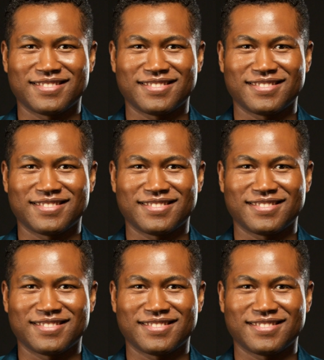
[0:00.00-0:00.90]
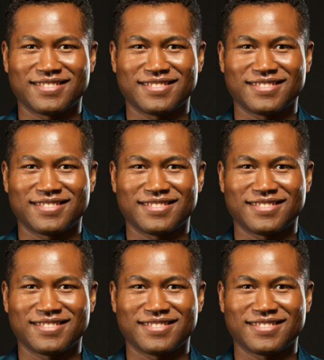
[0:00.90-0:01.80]

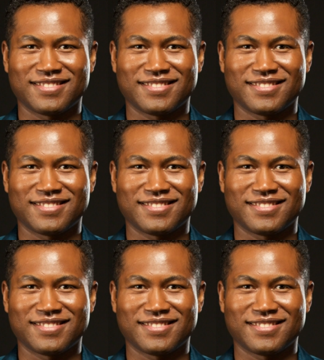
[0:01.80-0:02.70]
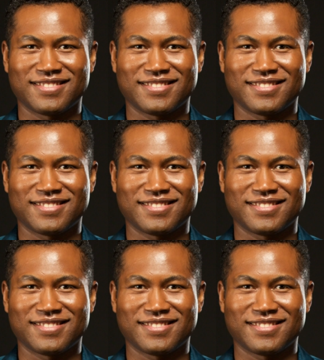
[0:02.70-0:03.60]

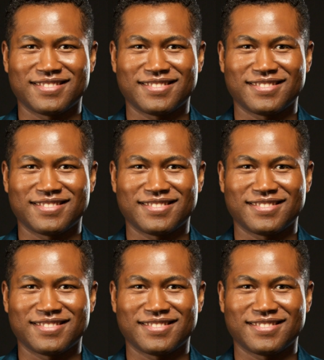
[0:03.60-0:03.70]
[no speech]